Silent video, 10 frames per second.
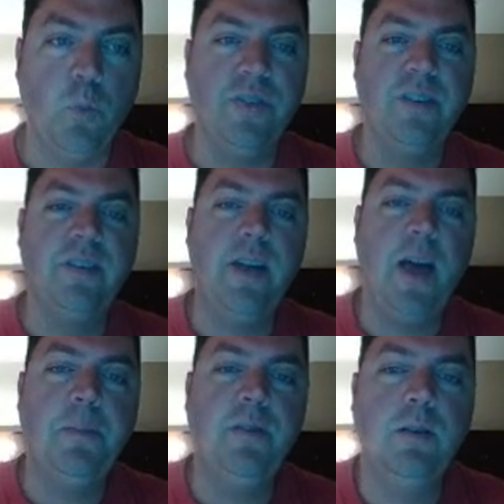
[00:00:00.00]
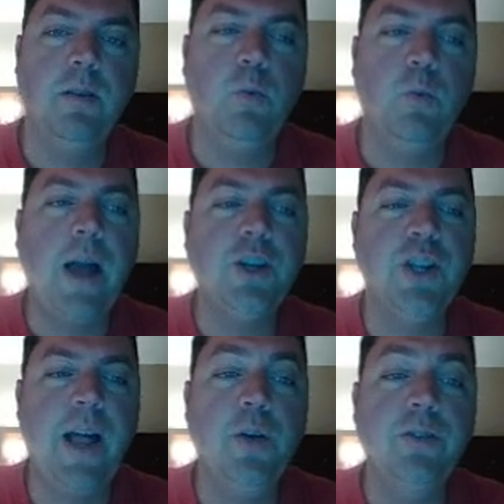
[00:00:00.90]
With the steps,
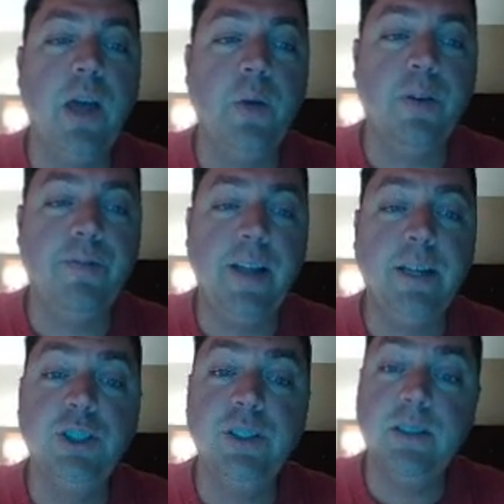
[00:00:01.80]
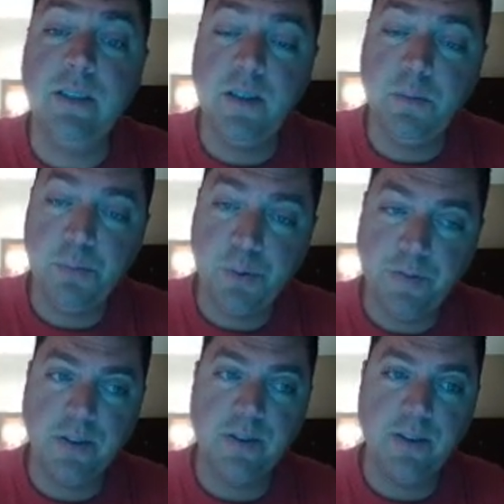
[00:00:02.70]
rationales, and reflections listed
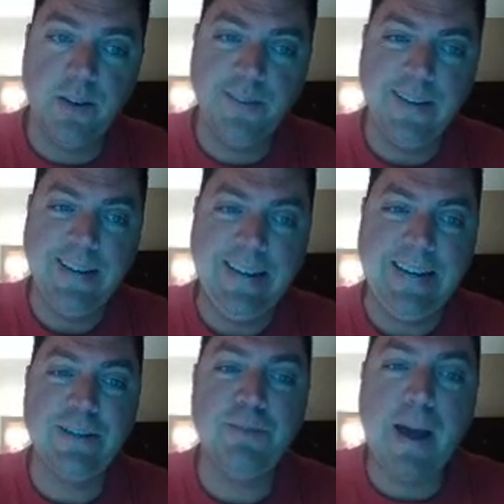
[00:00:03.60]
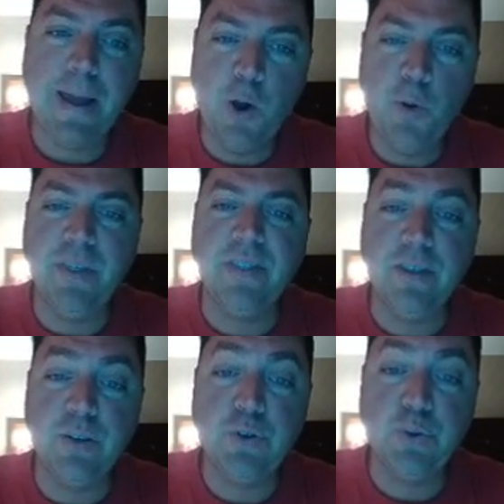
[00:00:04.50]
previously, it is my hope that
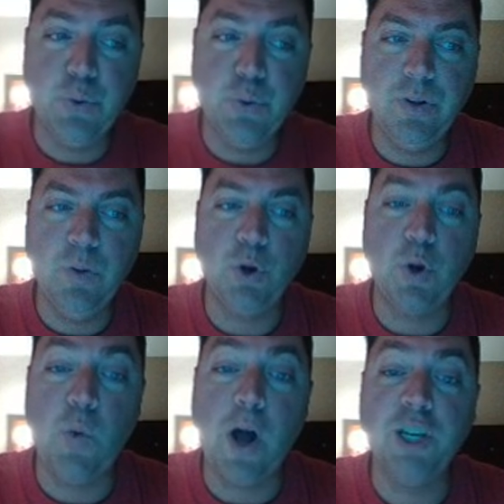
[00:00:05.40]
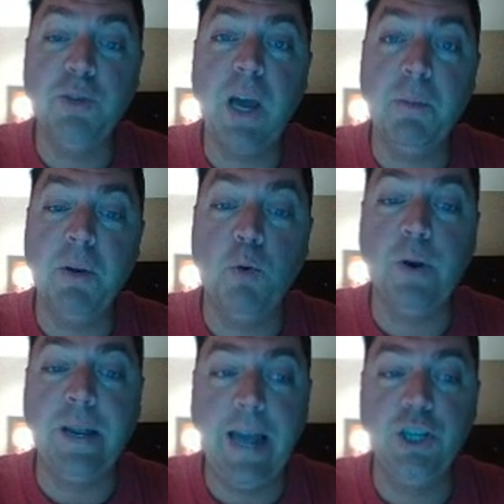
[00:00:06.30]
this school will go on to become a
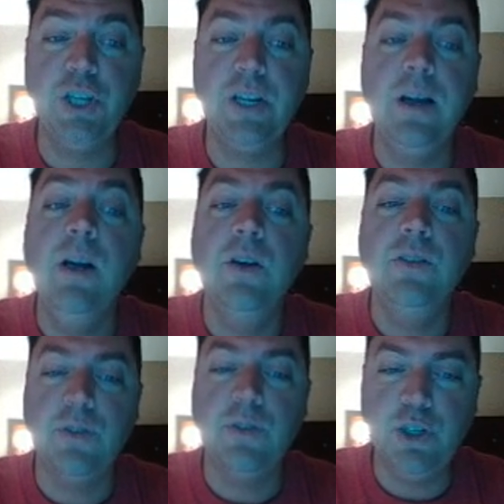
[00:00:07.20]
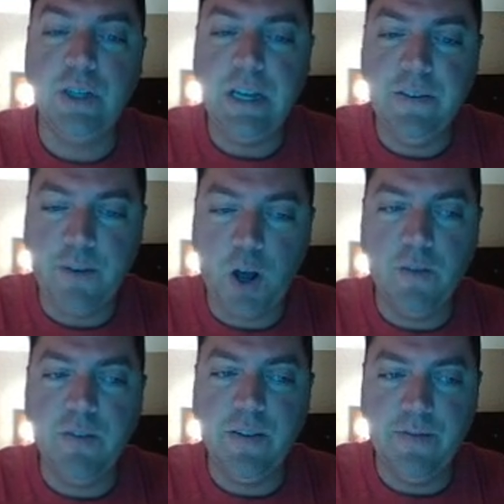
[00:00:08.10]
more engaging, socially
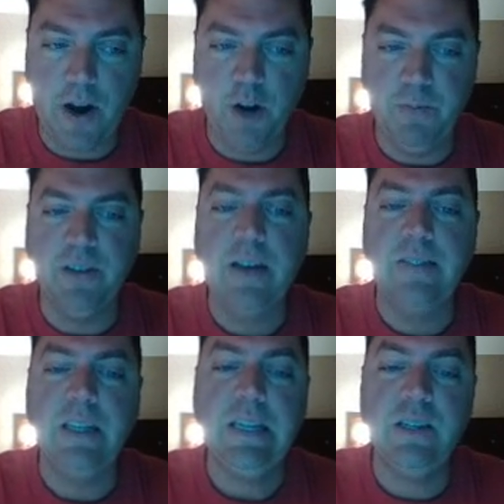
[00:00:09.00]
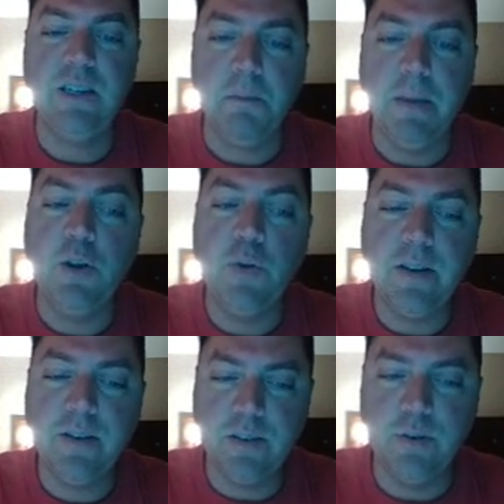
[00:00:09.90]
involved environment that leads to many
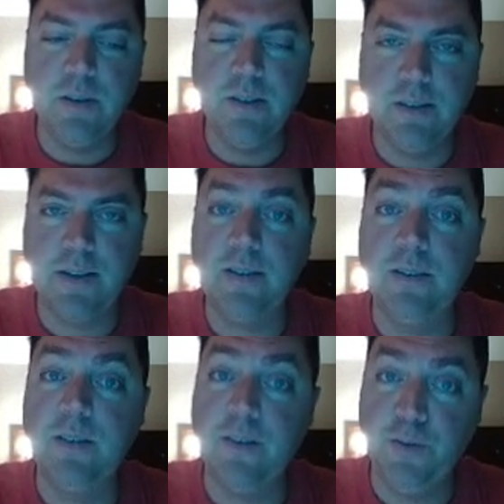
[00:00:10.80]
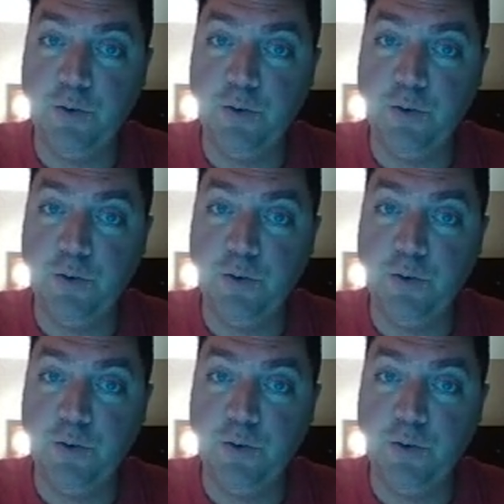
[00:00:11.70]
great student successes in the